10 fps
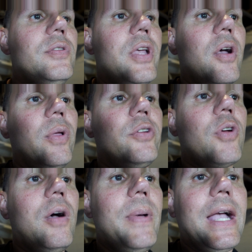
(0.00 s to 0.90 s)
The only
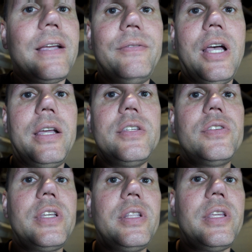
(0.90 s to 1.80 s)
drawback of not
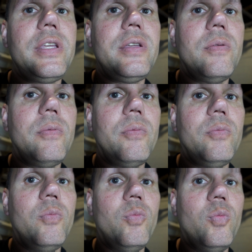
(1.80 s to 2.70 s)
using the
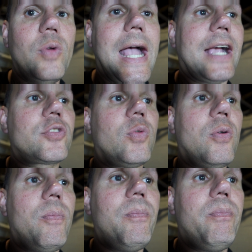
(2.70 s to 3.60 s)

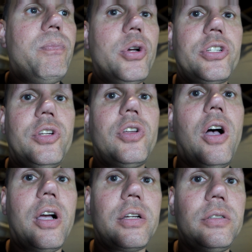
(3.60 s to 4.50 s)
actual
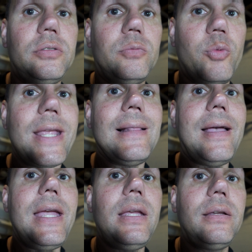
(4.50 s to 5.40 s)
push-to-talk
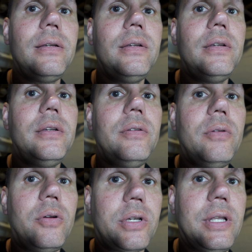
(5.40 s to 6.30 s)
relay
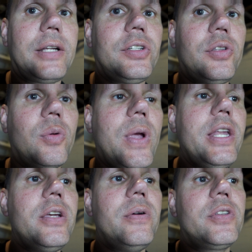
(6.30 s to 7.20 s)
connected to the
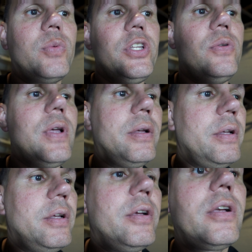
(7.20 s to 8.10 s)
radio is when you
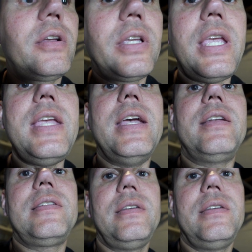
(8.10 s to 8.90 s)
key it,